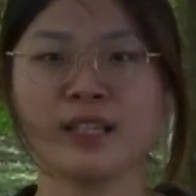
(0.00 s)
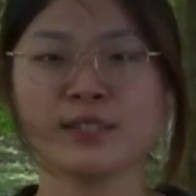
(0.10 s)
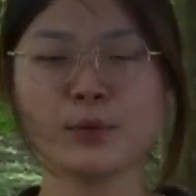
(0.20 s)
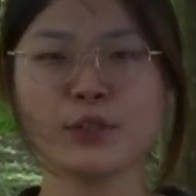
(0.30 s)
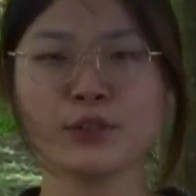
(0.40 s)

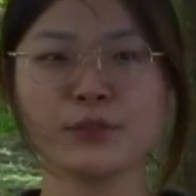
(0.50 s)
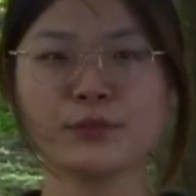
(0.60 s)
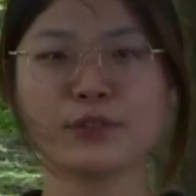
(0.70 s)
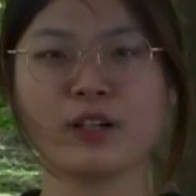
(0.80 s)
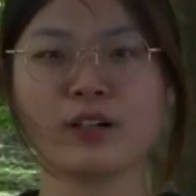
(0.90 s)
Switching
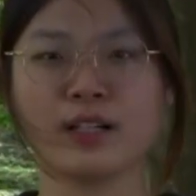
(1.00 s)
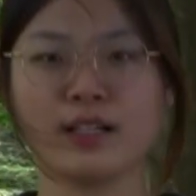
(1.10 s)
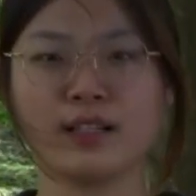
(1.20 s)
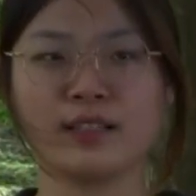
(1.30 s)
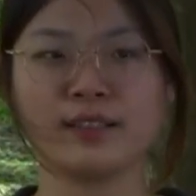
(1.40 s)
from
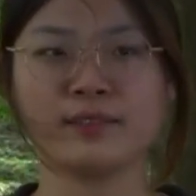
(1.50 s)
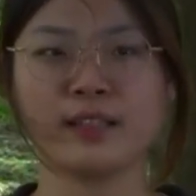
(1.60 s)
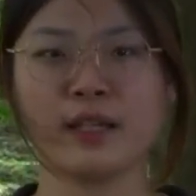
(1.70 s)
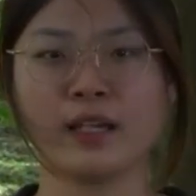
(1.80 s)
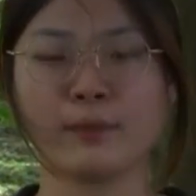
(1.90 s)
a
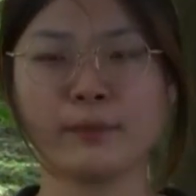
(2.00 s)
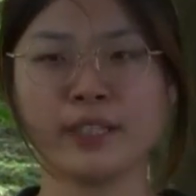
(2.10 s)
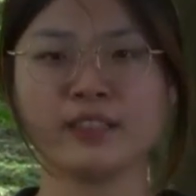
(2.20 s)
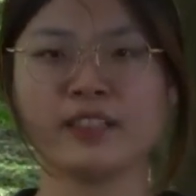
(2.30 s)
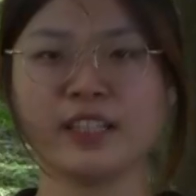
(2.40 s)

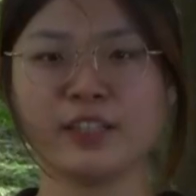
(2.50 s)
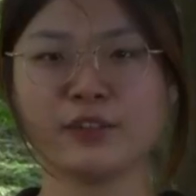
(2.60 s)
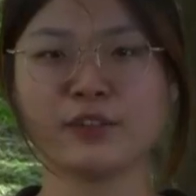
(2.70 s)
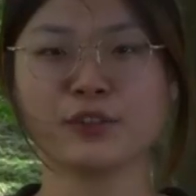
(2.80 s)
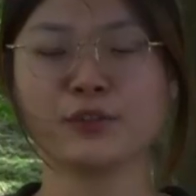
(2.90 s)
meat
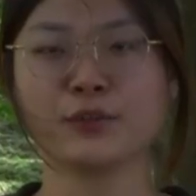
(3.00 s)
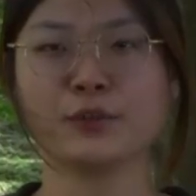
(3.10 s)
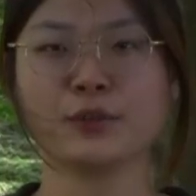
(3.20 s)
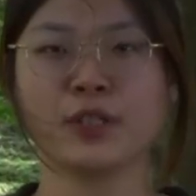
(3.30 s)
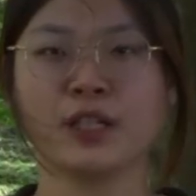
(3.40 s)
eater
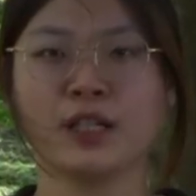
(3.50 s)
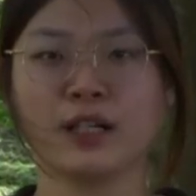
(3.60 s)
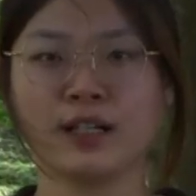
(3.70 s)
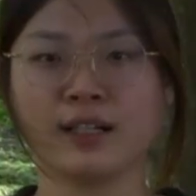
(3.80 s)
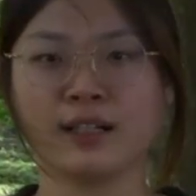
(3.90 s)
to
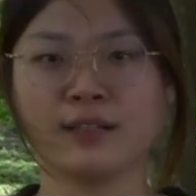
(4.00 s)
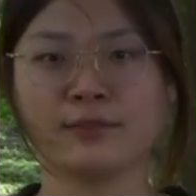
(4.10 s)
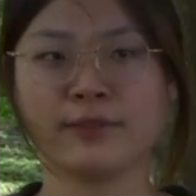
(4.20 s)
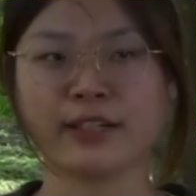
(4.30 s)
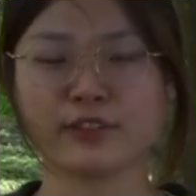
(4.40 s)
a
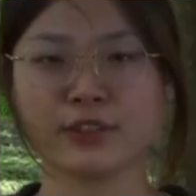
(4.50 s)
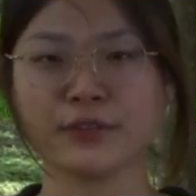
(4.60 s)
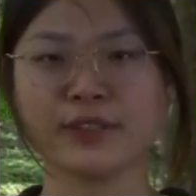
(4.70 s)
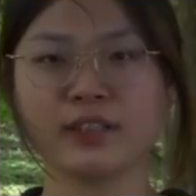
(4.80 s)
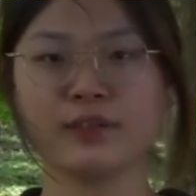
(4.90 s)

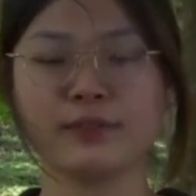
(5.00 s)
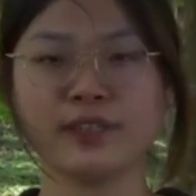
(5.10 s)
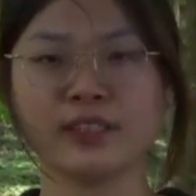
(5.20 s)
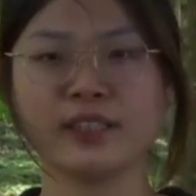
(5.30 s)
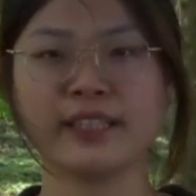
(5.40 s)
vegetarian or
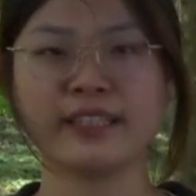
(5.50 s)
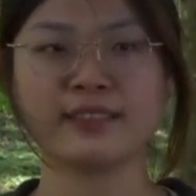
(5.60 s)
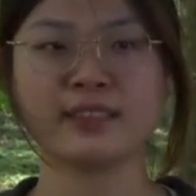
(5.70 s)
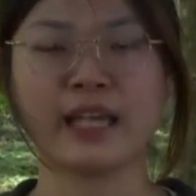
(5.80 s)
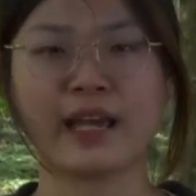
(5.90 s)
vegan
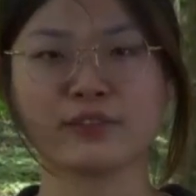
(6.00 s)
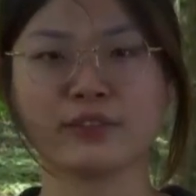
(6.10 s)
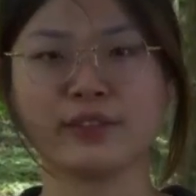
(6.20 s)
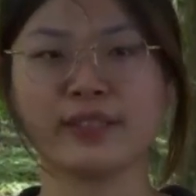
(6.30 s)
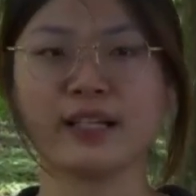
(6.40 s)
is
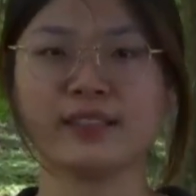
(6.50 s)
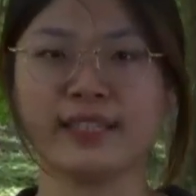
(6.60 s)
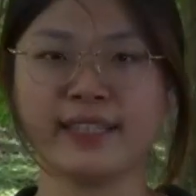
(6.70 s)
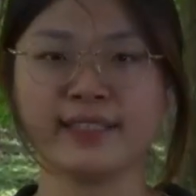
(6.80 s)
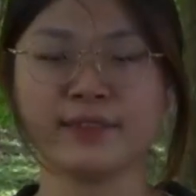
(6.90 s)
actually not
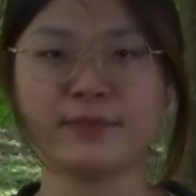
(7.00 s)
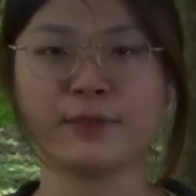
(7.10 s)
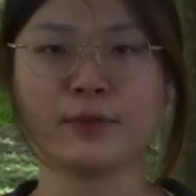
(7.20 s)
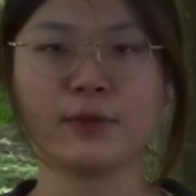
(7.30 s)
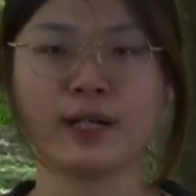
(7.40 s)
easy
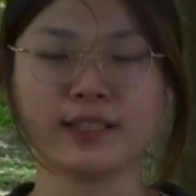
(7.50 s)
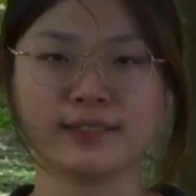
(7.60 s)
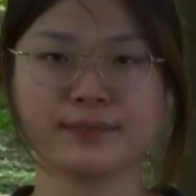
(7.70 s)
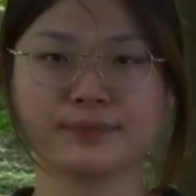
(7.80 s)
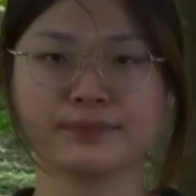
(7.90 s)
for us.